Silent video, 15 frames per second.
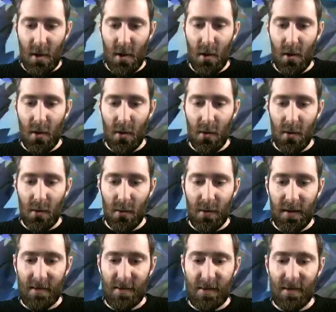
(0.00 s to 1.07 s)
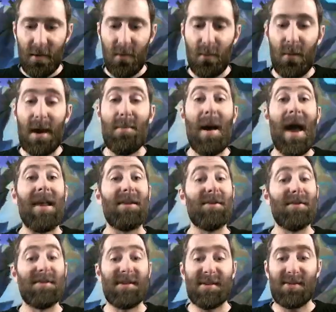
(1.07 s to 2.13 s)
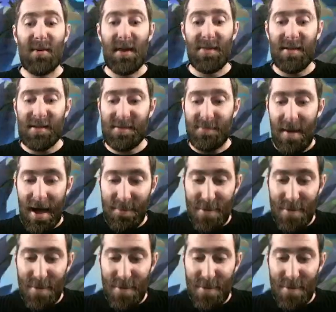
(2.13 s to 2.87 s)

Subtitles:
Oh, we may lose this one. This